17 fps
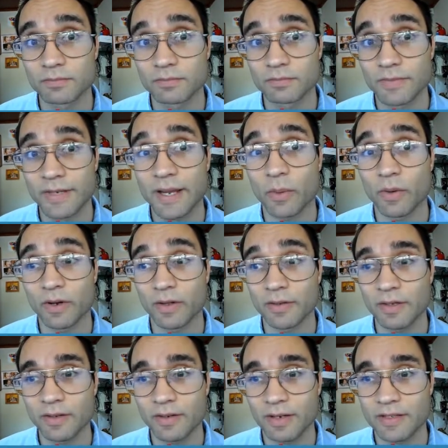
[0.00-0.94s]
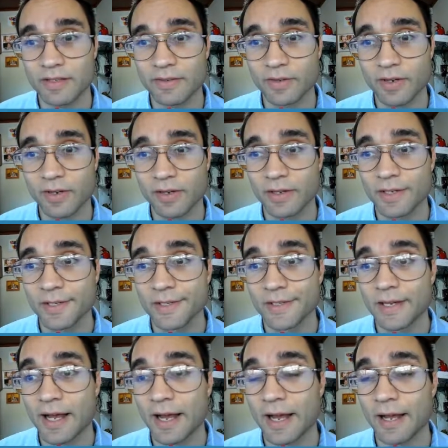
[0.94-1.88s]
get one on there. Let's have a look.
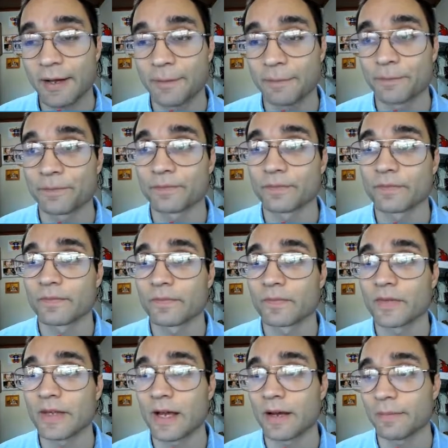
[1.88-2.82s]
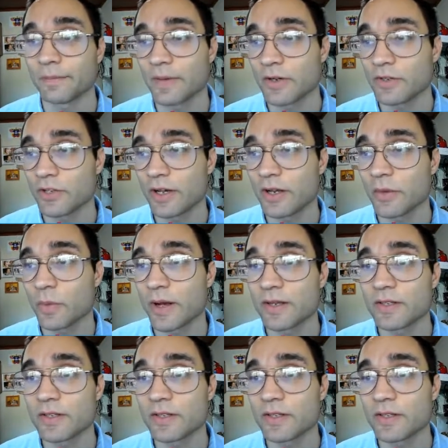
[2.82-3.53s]
Um, yeah, I'll show you how it works. So